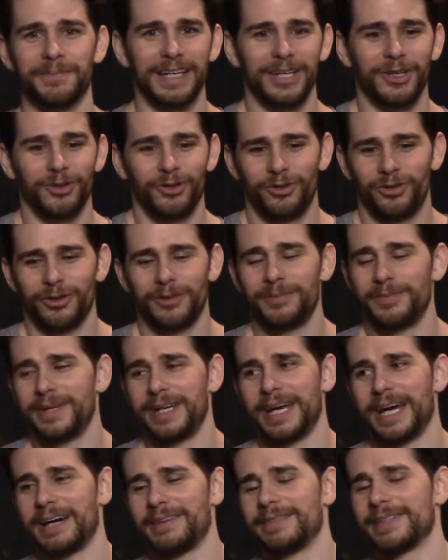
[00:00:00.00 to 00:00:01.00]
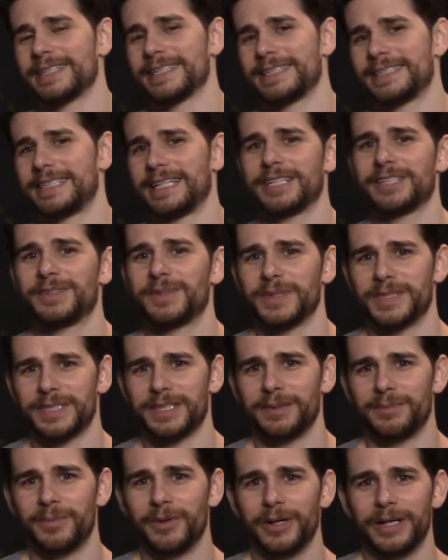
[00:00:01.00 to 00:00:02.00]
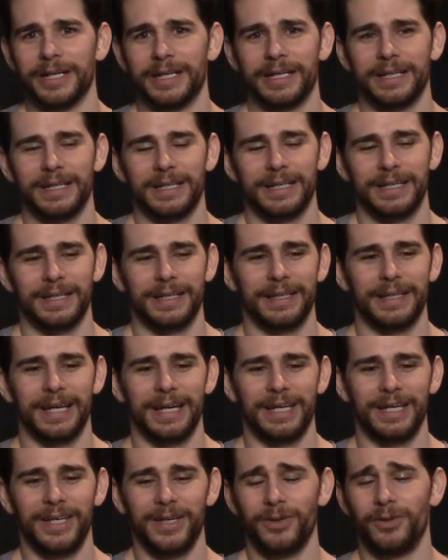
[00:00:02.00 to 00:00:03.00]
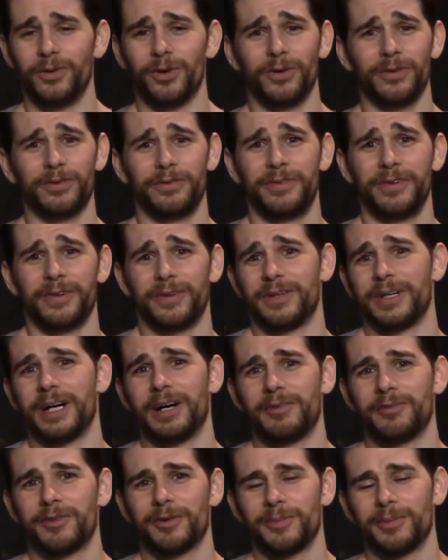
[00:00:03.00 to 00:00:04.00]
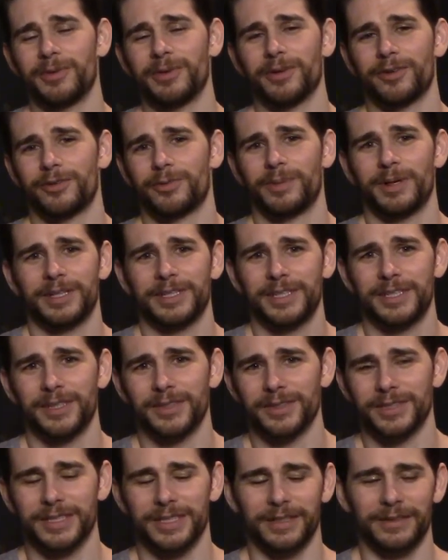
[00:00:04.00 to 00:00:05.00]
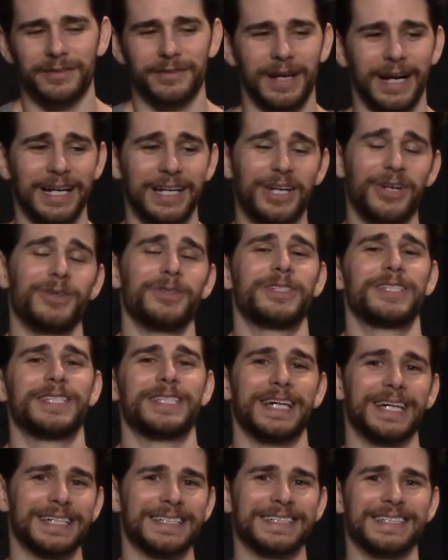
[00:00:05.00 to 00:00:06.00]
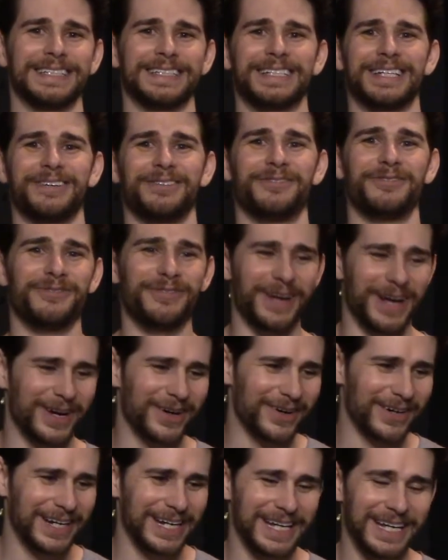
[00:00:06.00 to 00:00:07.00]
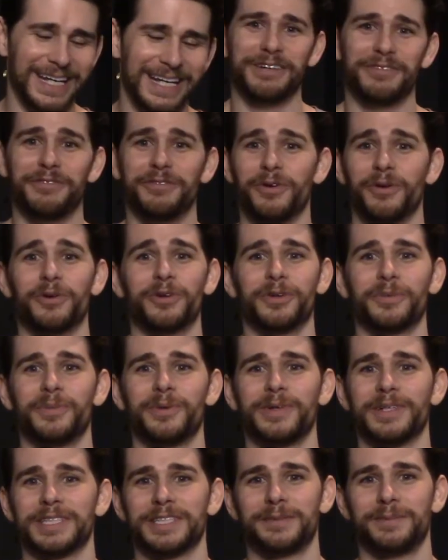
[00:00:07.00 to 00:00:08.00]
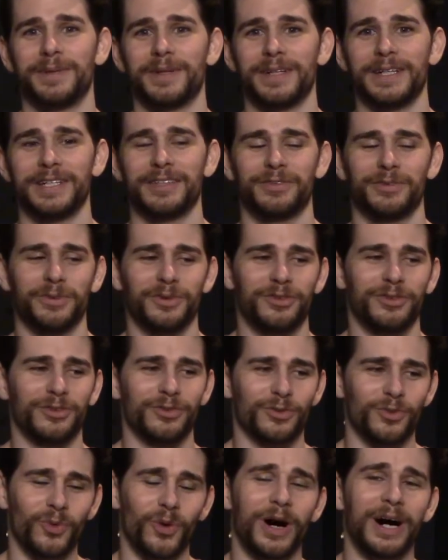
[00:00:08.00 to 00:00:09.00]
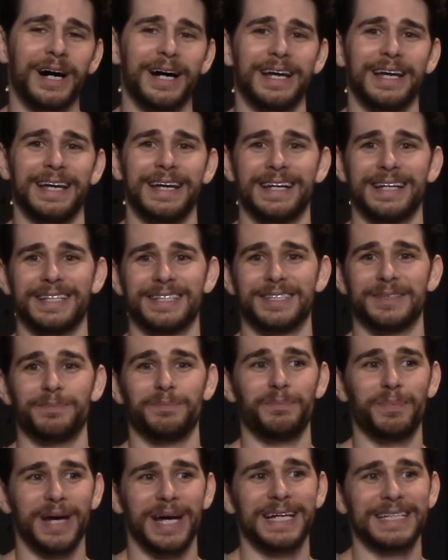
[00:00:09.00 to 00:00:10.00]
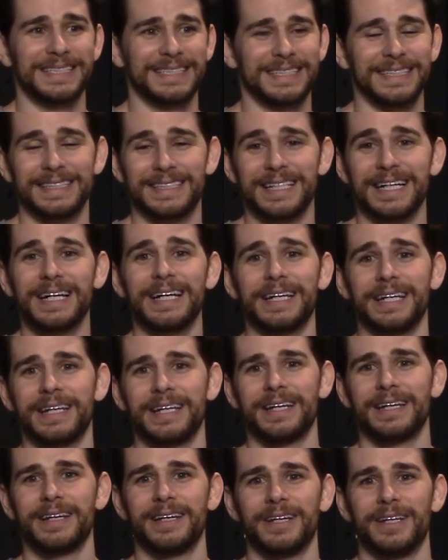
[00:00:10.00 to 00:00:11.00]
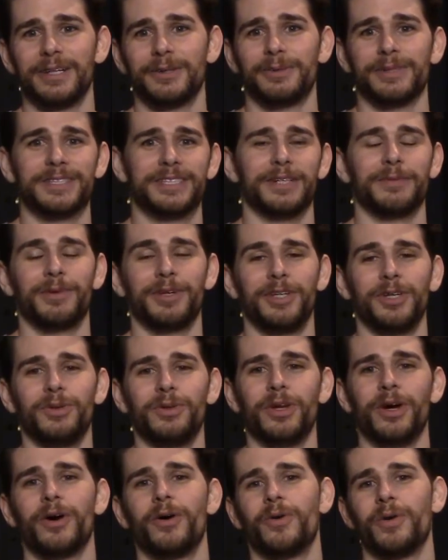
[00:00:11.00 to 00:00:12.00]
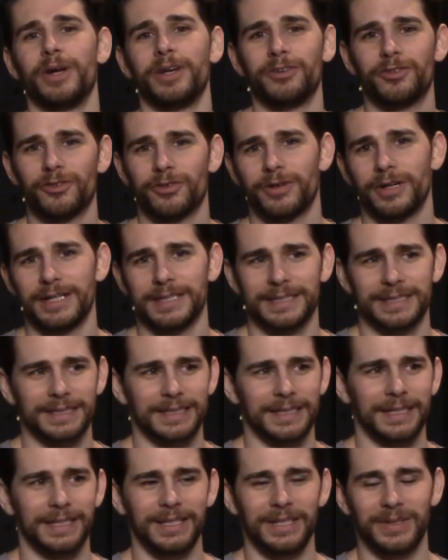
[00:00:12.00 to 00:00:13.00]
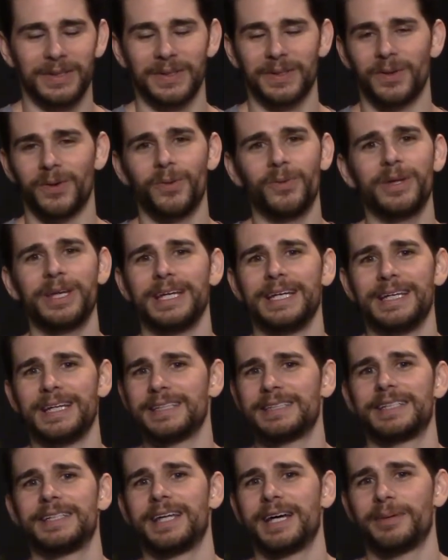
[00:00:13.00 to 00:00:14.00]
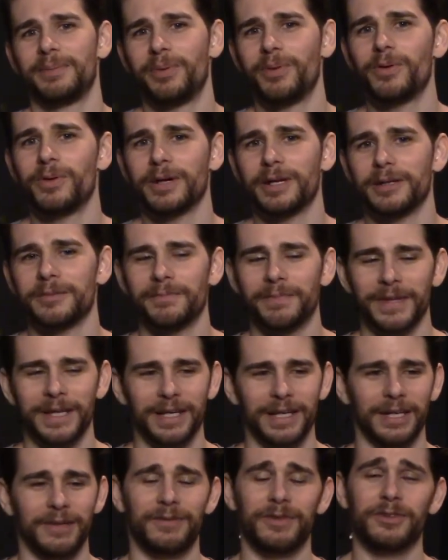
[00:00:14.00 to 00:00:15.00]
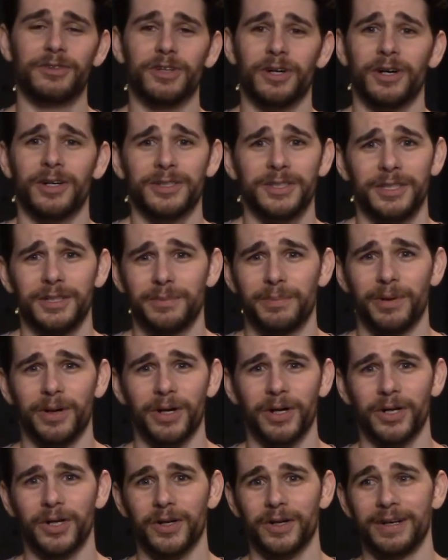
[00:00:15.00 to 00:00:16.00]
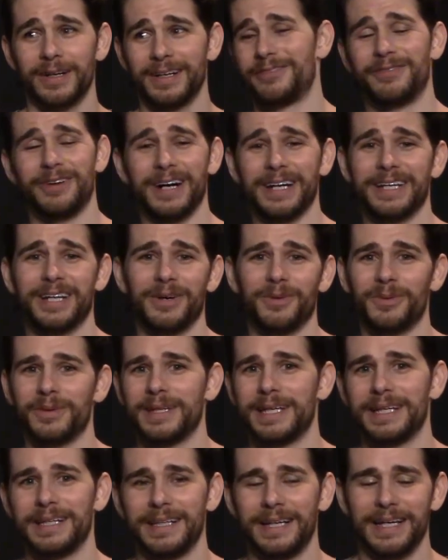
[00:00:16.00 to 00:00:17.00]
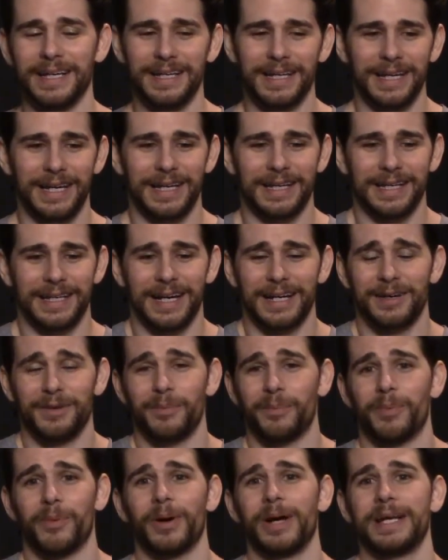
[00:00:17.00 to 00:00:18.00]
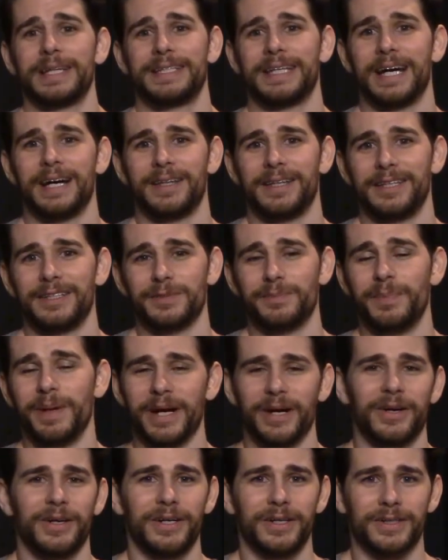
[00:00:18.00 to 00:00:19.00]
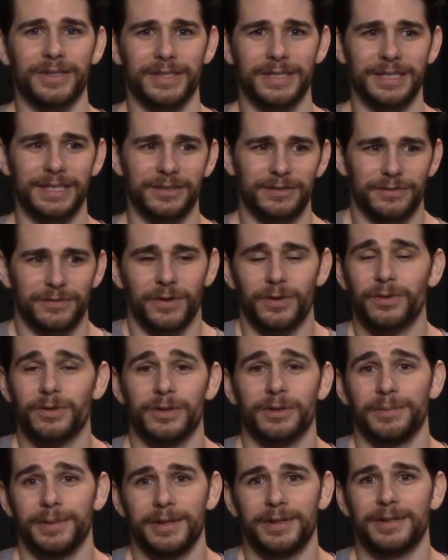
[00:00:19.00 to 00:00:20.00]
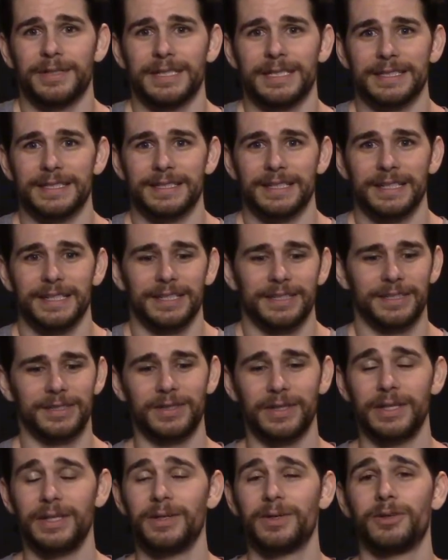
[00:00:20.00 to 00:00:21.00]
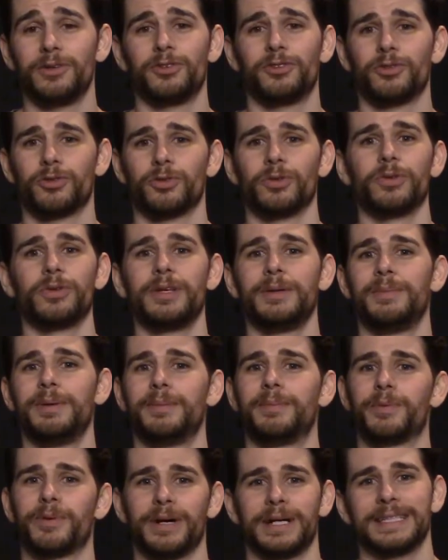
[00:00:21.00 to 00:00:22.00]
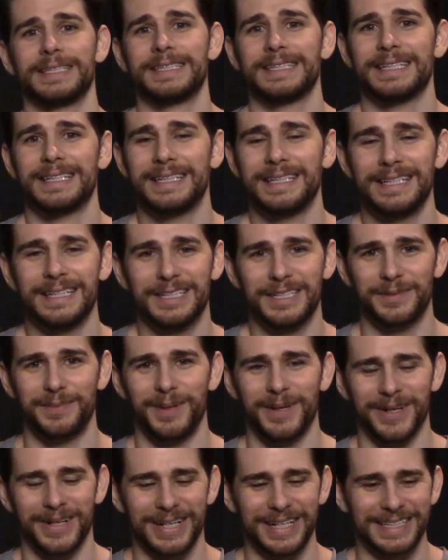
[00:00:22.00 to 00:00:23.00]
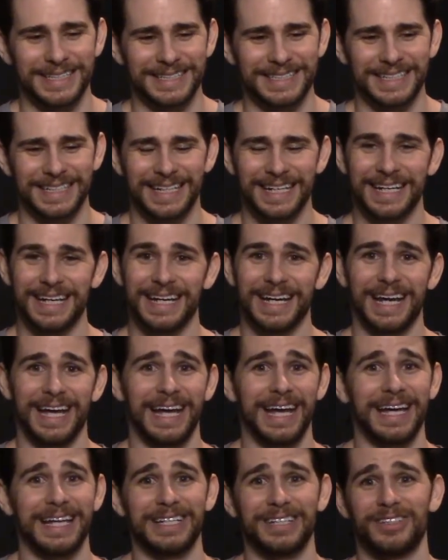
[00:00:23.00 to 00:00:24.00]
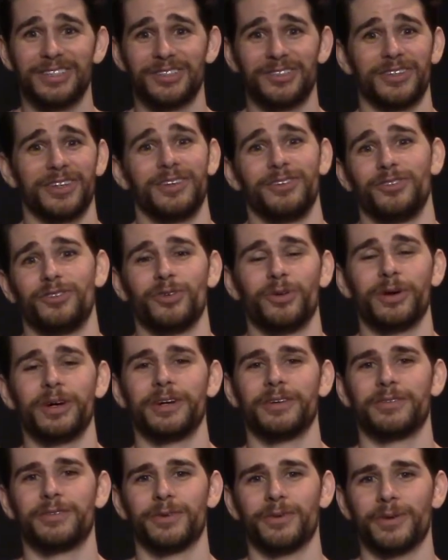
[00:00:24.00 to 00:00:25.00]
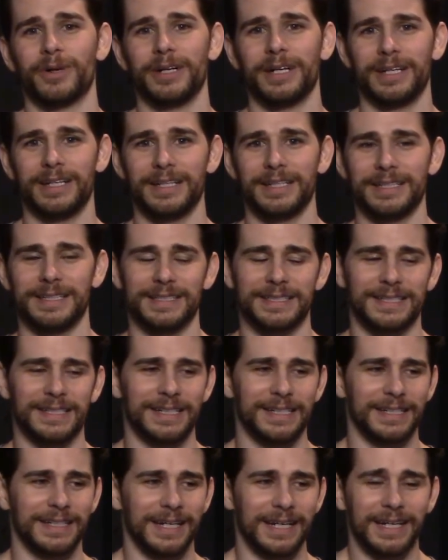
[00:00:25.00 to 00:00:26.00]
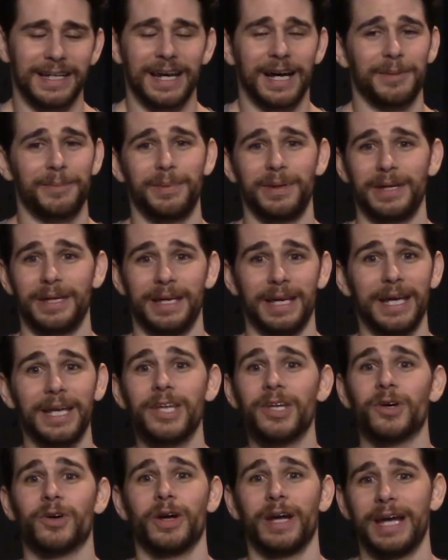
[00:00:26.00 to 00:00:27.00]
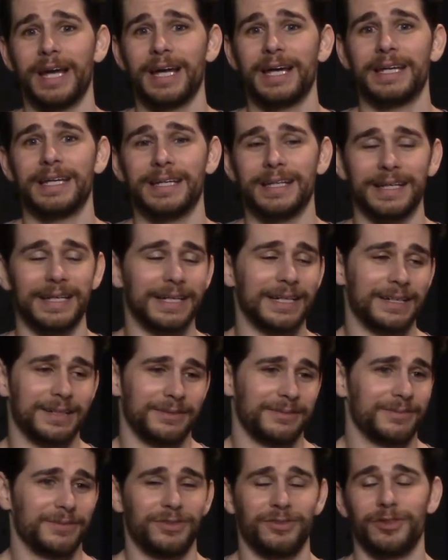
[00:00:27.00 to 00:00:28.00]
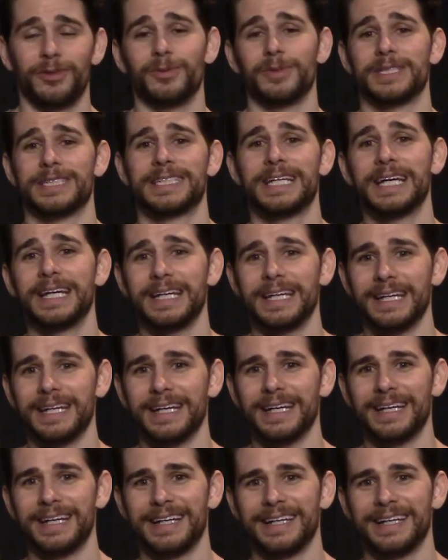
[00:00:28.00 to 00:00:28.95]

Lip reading: You shouldn't be having sex with someone that you don't feel comfortable expressing yourself. I know sex is a very vulnerable experience, which is why it is best done with someone you know and trust, and you can only get to that point if you talk to your partner, find out what they like, and kind of break down these barriers, these vulnerabilities, so that you can truly be present in the experience and just enjoy it for what it is and not be in your head like she was saying.